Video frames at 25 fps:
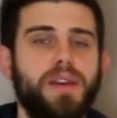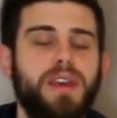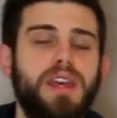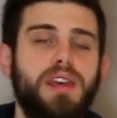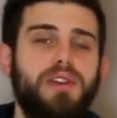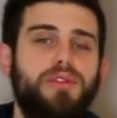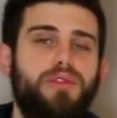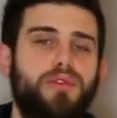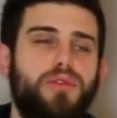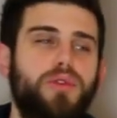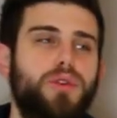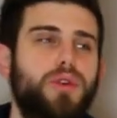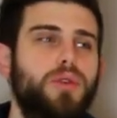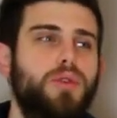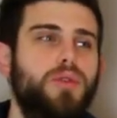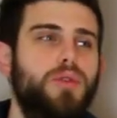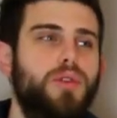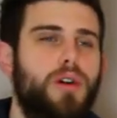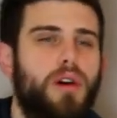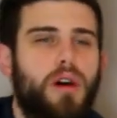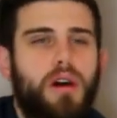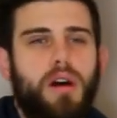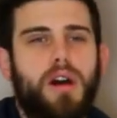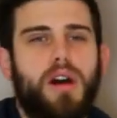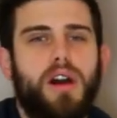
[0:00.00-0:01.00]
If
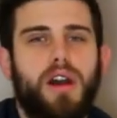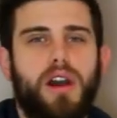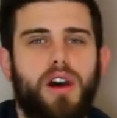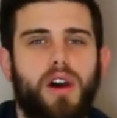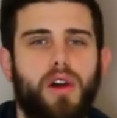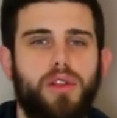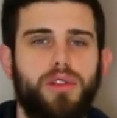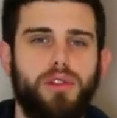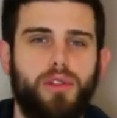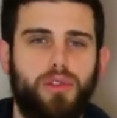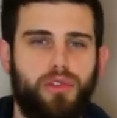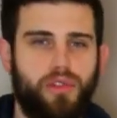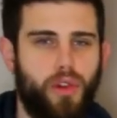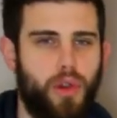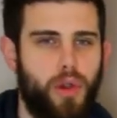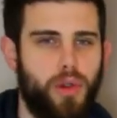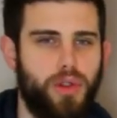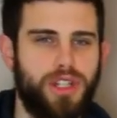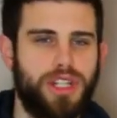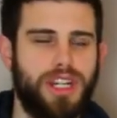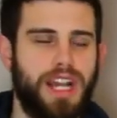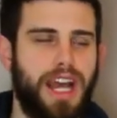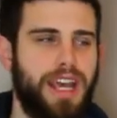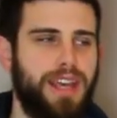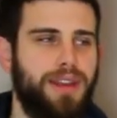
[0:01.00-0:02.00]
you are on the
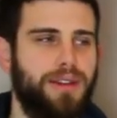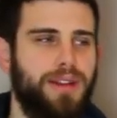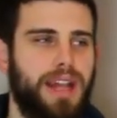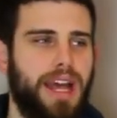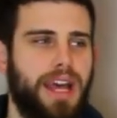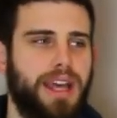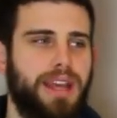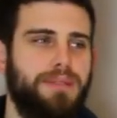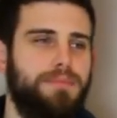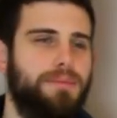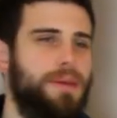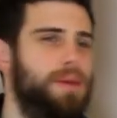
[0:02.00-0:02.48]
verge, like you're like,